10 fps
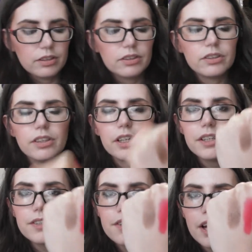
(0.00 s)
So there
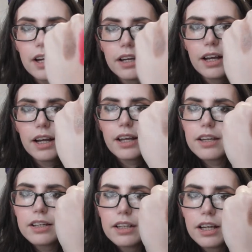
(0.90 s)
is that
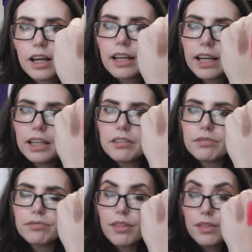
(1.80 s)
guy. I kind of
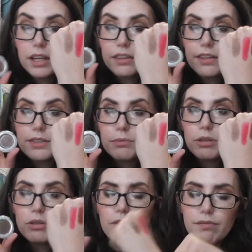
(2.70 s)
think this
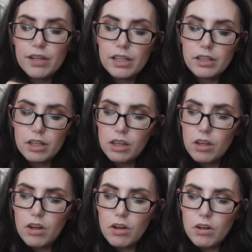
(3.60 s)
will fit in a
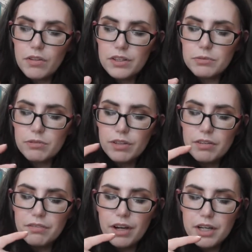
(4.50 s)
lot. This will fit
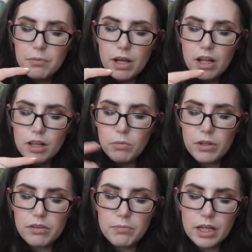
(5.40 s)
in very well
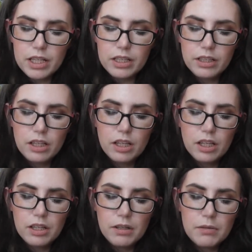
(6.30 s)
with my
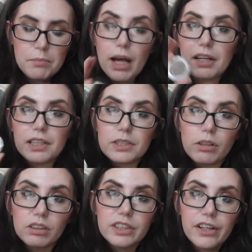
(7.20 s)
panning
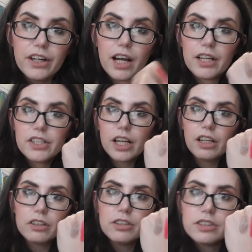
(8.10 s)
solitaire
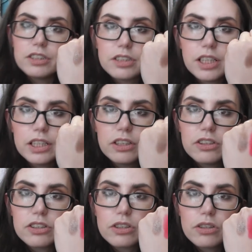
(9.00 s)
eyeshadows. I can
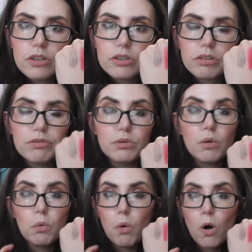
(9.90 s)
just sort of do a
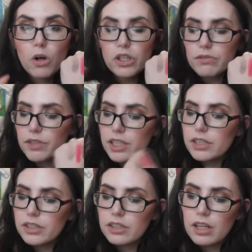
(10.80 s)
wash of
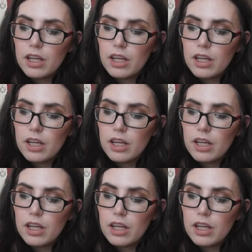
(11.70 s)
this